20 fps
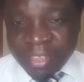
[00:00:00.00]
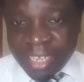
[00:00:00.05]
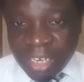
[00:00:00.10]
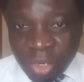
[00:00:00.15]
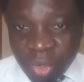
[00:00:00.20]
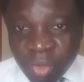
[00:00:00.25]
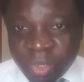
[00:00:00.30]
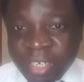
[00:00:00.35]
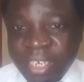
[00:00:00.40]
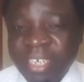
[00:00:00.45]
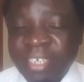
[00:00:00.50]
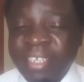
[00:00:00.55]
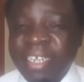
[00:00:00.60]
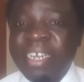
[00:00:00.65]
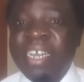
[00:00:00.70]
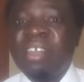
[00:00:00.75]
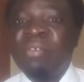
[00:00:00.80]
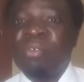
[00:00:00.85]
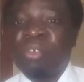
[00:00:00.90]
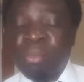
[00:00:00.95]
The looting
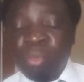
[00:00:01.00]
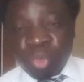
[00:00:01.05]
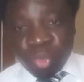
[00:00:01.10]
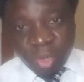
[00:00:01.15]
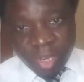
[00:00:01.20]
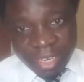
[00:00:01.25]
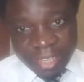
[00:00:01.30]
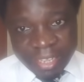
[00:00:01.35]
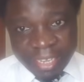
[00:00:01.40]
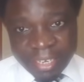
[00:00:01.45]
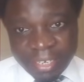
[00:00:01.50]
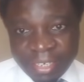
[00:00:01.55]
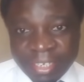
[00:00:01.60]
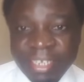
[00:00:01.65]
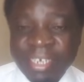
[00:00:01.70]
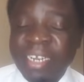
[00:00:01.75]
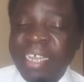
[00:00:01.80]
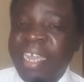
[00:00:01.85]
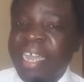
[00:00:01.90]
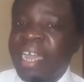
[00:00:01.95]
started from
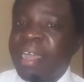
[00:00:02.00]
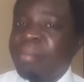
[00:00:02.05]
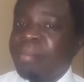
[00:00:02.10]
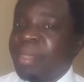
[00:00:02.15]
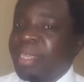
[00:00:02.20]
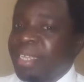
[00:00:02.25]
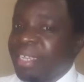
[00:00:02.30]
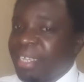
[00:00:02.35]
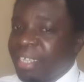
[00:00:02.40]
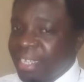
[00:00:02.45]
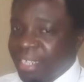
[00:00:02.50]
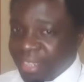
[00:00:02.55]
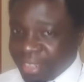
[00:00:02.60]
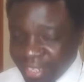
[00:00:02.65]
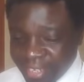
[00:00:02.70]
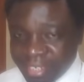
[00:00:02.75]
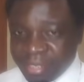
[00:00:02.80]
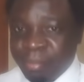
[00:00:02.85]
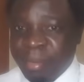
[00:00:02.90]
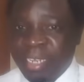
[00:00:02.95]
2013 coming
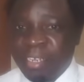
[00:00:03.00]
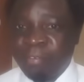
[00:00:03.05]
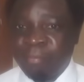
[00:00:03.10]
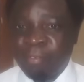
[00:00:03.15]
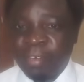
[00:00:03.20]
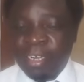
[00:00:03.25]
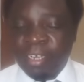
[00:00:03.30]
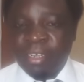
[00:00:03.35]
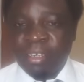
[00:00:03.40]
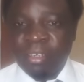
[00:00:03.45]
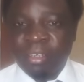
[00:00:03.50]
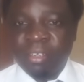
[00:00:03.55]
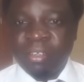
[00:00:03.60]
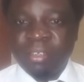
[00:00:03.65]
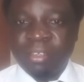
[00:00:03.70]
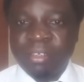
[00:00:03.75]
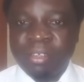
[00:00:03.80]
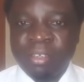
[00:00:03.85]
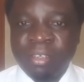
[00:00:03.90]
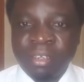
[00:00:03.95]
this much far.
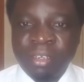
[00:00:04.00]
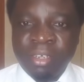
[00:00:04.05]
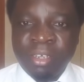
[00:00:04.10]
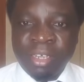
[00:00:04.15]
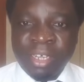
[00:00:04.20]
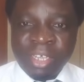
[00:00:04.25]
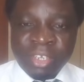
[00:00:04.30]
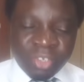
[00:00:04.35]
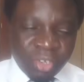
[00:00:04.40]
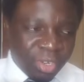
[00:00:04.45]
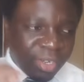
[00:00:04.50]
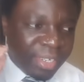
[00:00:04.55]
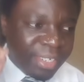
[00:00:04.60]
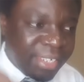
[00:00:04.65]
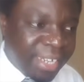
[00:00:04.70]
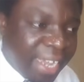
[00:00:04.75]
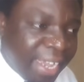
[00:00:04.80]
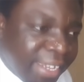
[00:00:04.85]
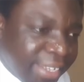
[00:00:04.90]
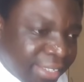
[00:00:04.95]
So
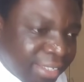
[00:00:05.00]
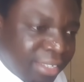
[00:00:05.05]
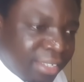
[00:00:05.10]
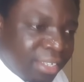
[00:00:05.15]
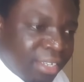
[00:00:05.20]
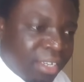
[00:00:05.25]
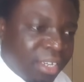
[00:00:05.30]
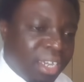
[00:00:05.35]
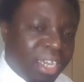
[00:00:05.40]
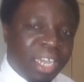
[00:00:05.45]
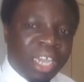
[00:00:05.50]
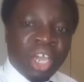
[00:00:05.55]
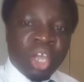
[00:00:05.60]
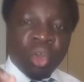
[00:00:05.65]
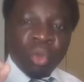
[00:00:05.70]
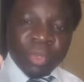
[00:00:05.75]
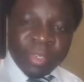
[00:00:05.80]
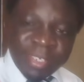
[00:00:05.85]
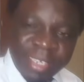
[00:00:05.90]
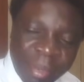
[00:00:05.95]
yes,
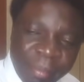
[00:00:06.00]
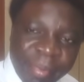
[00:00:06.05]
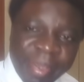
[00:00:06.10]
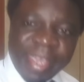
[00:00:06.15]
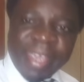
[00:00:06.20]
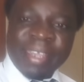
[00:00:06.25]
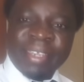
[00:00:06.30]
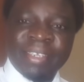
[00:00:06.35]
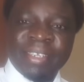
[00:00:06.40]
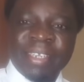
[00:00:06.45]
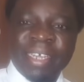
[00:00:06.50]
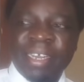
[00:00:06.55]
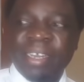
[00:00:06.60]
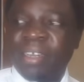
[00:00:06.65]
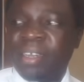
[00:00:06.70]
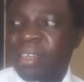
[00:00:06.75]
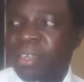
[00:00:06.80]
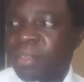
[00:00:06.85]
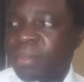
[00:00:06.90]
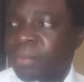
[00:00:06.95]
to some
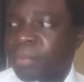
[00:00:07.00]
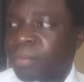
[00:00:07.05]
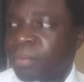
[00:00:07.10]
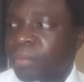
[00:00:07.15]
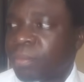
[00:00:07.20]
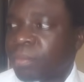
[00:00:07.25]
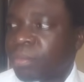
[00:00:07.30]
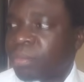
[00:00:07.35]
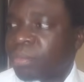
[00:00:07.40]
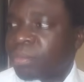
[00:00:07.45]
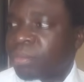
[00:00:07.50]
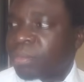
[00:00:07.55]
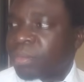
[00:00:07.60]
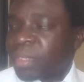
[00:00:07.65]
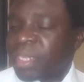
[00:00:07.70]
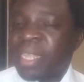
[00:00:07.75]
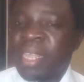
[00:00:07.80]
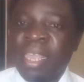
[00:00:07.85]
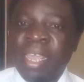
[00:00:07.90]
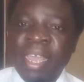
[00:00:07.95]
extent,
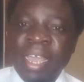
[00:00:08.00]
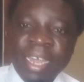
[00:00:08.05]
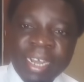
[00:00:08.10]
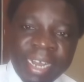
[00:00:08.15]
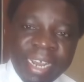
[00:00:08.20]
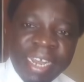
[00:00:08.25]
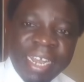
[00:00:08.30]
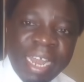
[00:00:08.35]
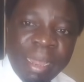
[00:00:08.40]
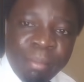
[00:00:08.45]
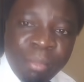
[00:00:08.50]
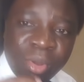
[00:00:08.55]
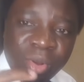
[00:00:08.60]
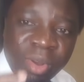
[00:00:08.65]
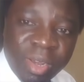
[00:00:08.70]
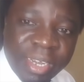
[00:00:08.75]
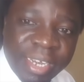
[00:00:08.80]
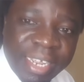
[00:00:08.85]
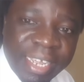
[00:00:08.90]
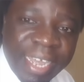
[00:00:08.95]
Raila
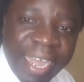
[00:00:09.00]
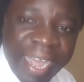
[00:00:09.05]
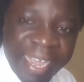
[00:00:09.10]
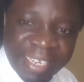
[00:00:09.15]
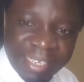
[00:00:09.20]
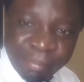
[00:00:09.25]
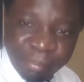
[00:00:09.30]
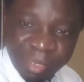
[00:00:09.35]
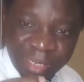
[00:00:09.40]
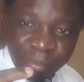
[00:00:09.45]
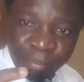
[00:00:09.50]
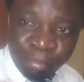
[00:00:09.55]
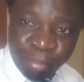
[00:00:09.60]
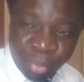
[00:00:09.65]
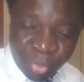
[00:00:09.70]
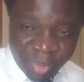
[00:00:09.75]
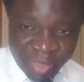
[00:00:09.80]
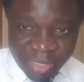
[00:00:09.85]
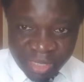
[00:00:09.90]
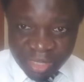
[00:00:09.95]
Amolo Odinga has been
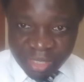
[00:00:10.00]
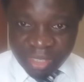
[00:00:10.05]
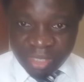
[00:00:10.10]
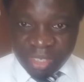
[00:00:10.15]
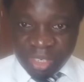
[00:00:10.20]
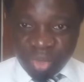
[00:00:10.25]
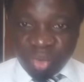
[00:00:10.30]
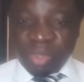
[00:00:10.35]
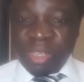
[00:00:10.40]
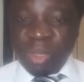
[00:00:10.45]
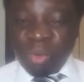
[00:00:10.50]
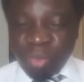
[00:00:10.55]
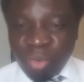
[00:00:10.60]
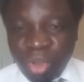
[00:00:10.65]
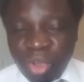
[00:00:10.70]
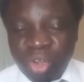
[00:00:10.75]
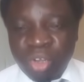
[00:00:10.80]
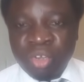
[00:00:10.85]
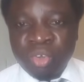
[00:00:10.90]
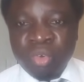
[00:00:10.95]
pushed to the
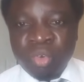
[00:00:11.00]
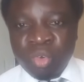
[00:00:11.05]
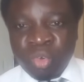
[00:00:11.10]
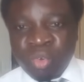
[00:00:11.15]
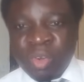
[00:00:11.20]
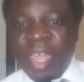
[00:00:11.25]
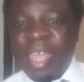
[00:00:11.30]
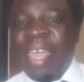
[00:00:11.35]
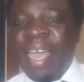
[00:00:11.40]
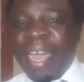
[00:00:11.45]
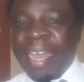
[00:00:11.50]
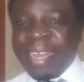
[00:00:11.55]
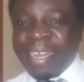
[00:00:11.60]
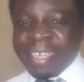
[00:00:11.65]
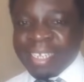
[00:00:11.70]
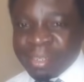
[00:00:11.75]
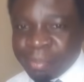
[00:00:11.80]
world to try and